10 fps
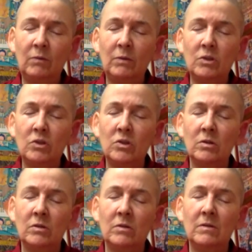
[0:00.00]
wish
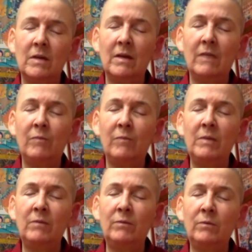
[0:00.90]
to have
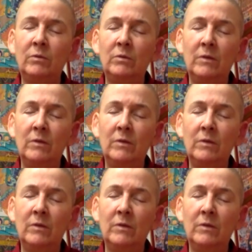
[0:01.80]
peaceful,